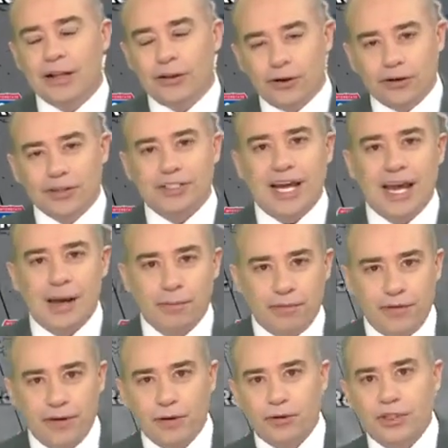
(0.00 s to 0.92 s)
A little
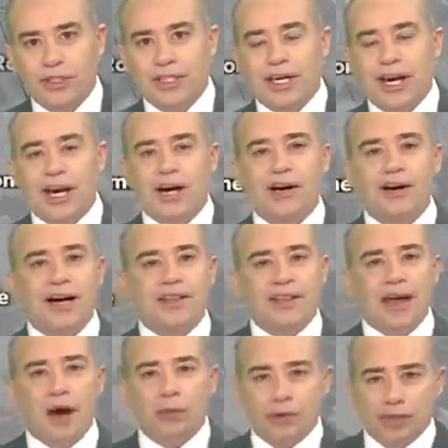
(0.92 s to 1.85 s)
damp feel to the air,
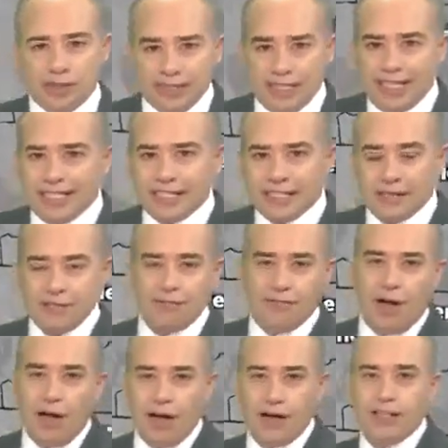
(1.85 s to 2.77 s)
and that will lead to the
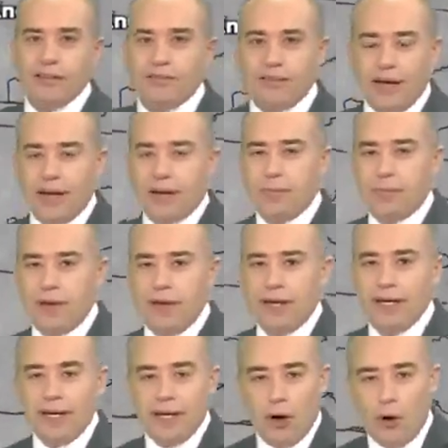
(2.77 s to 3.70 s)
fog
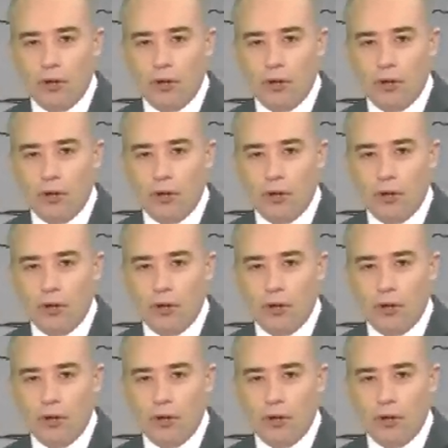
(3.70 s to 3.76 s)
developing